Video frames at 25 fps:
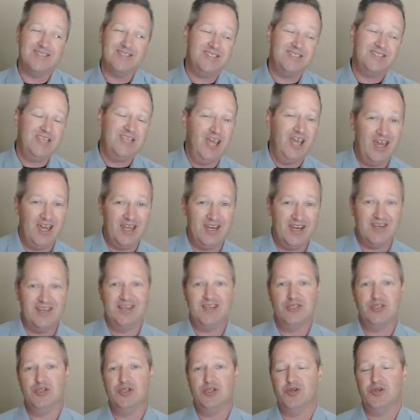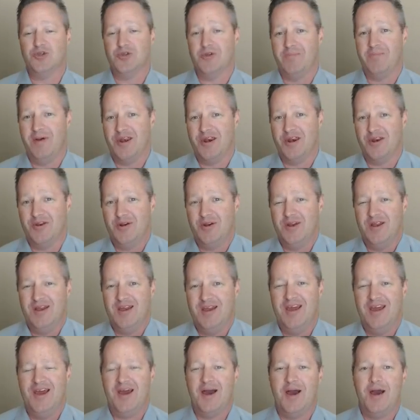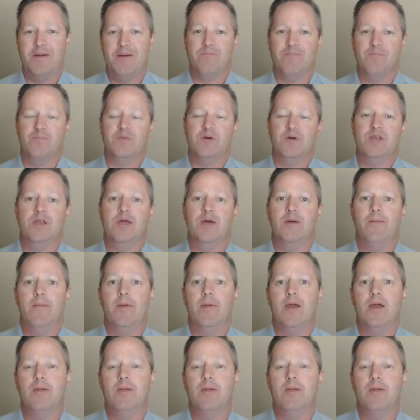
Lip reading: 10 is usually better, but